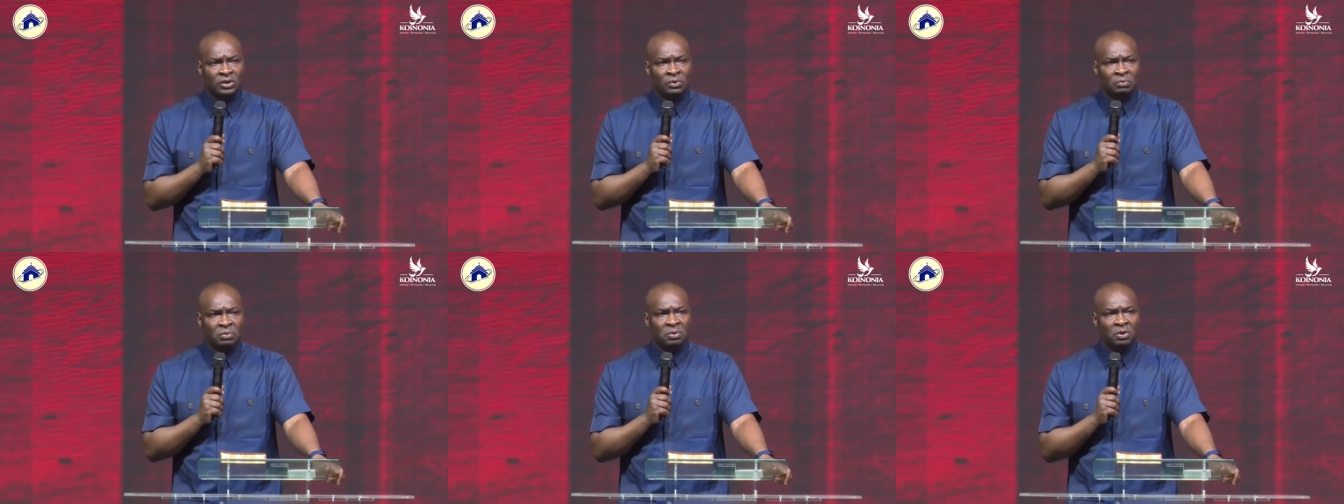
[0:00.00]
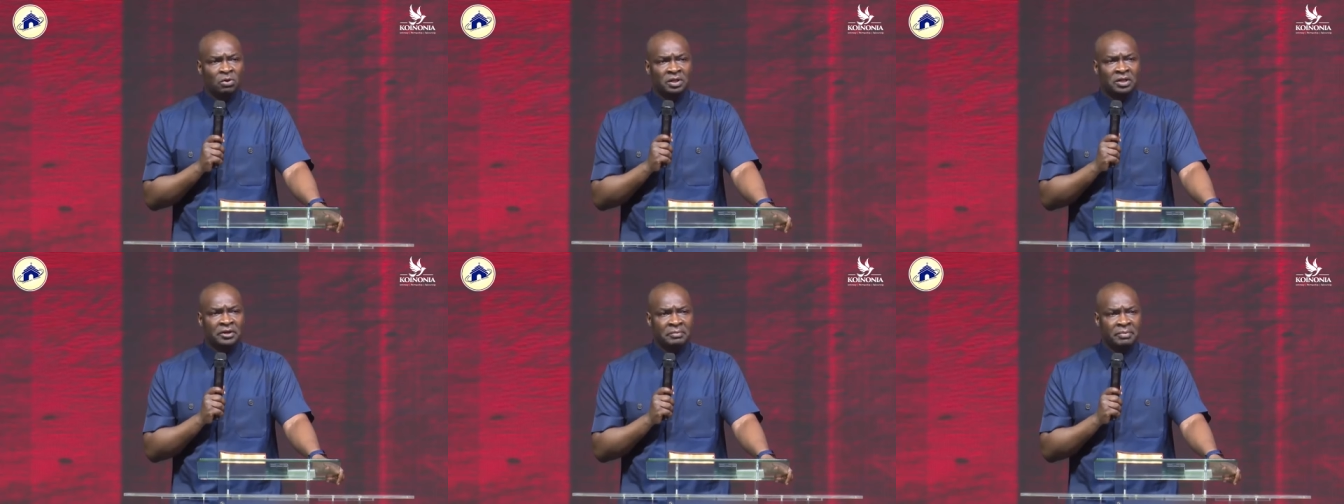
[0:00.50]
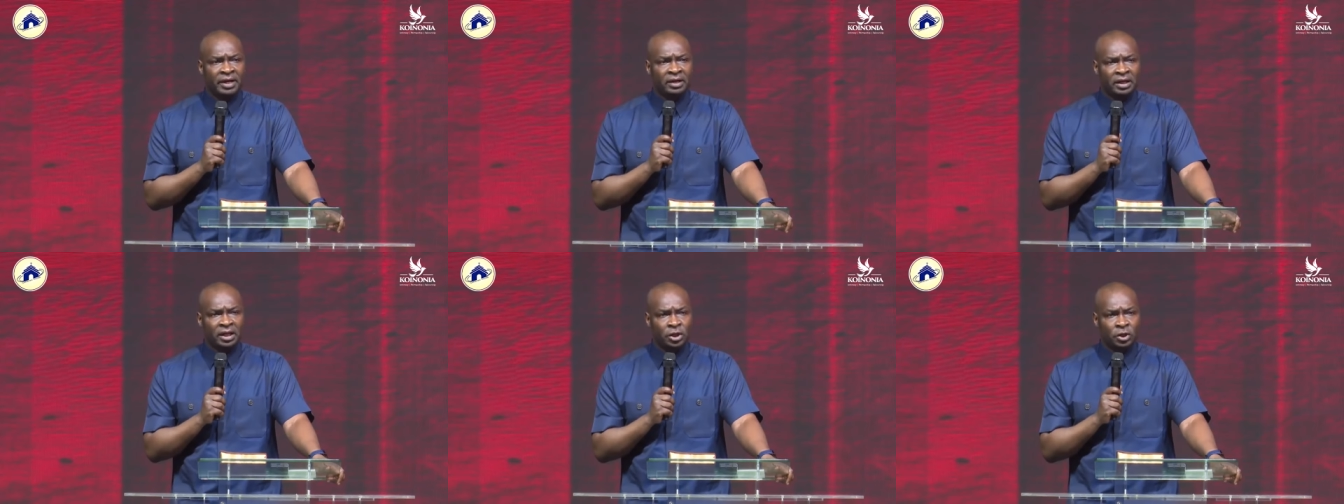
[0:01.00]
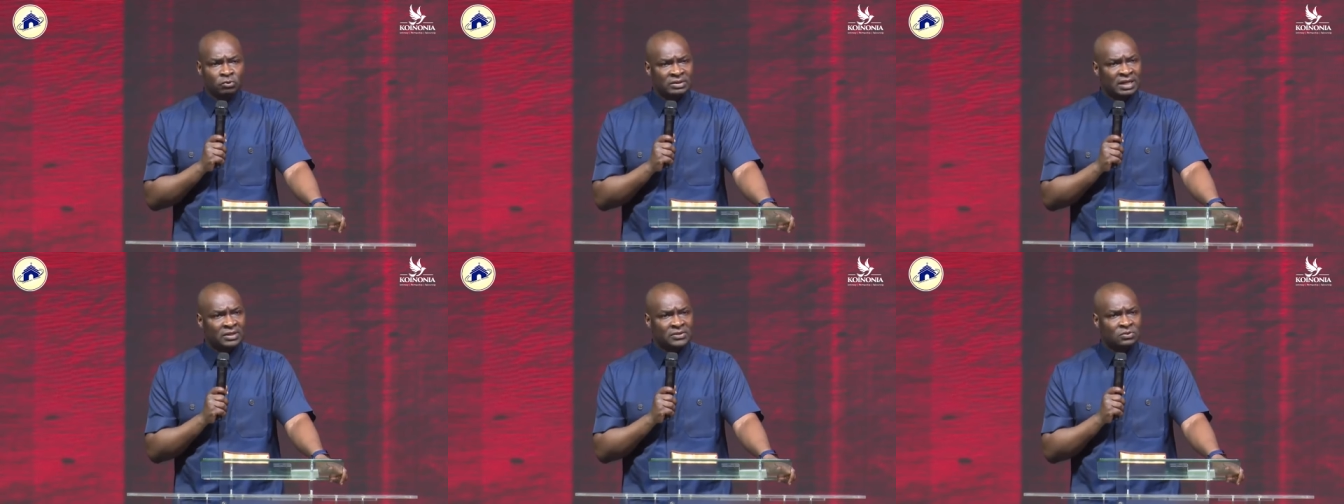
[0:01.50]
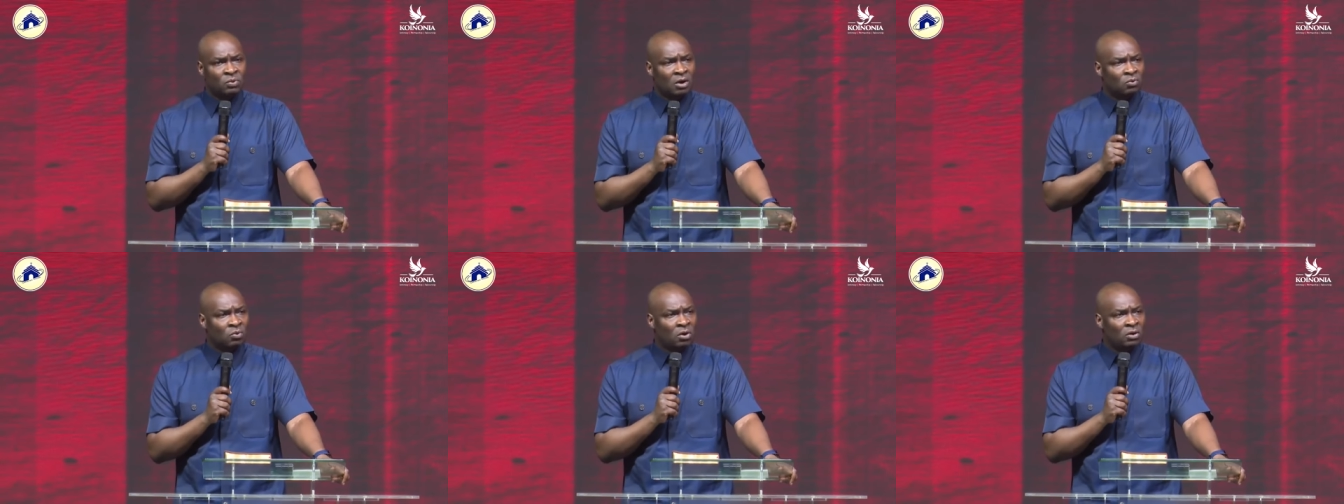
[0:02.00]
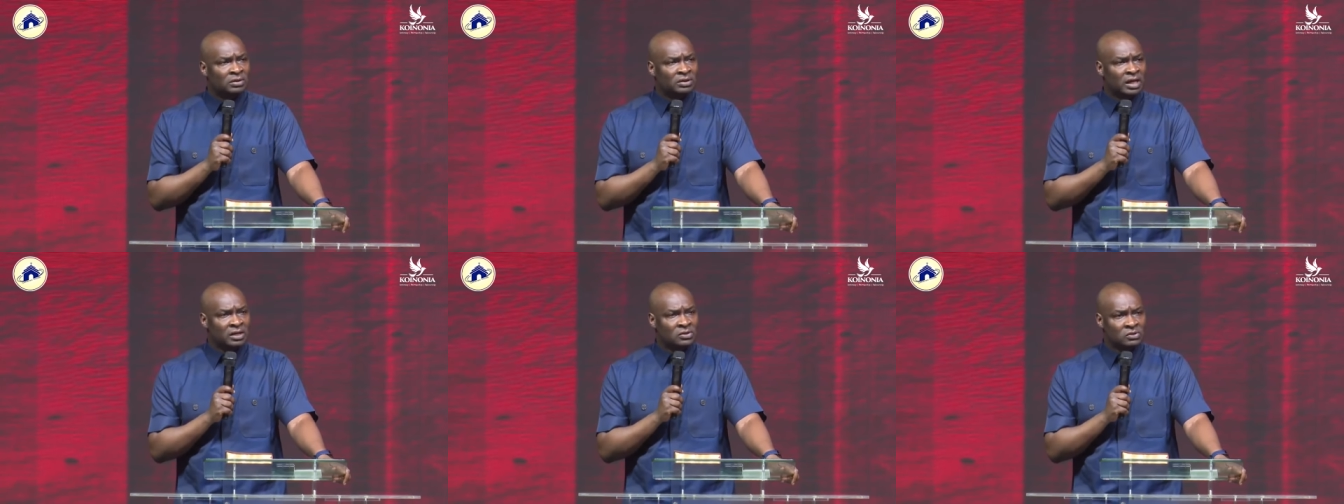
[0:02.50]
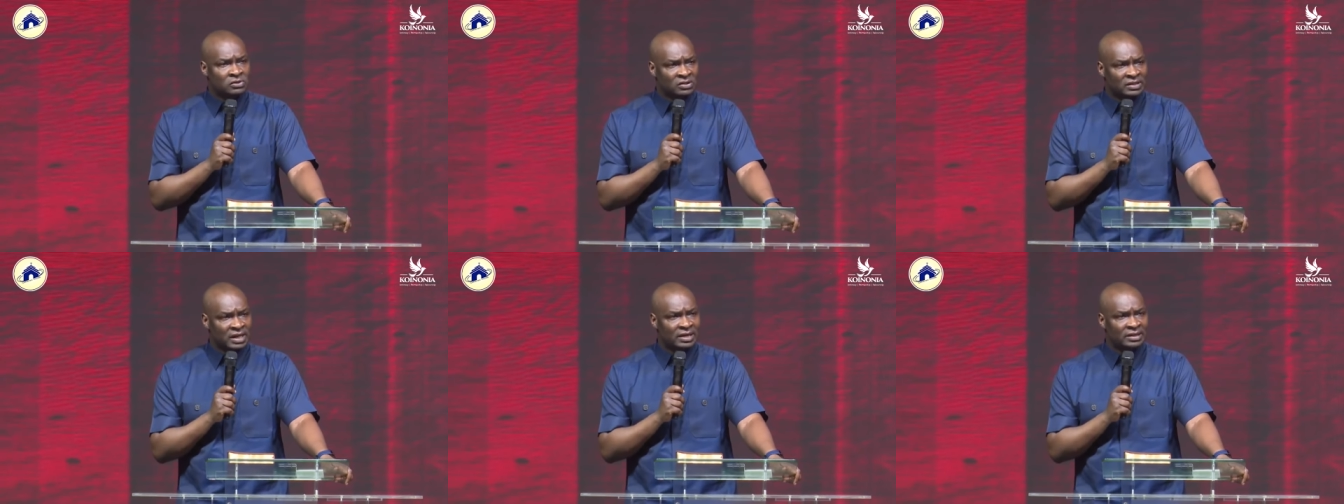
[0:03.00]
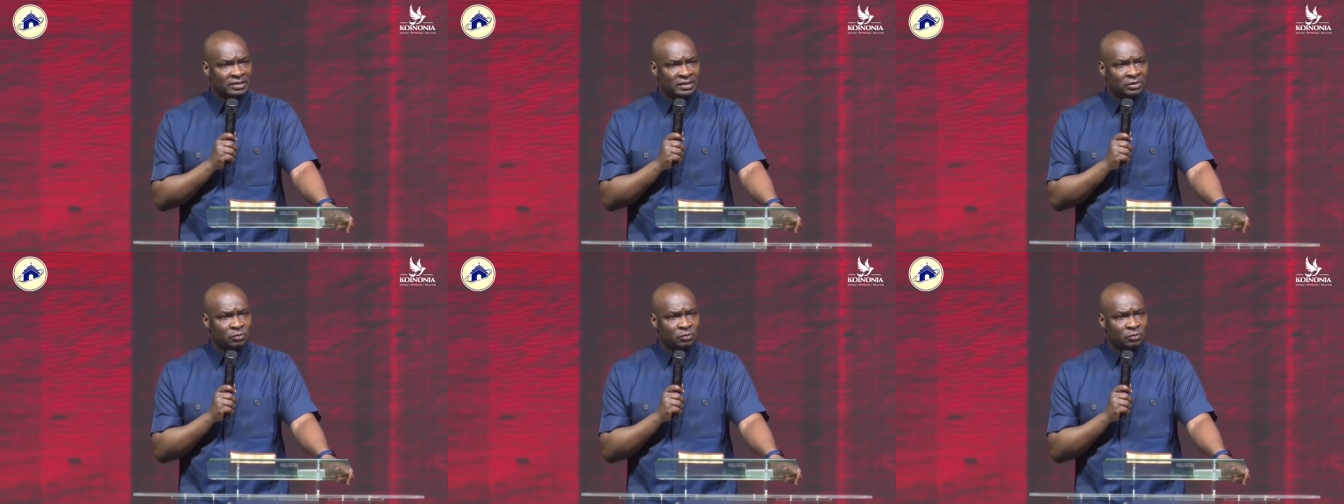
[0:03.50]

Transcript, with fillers: we will only remain a nuisance to our world and to society.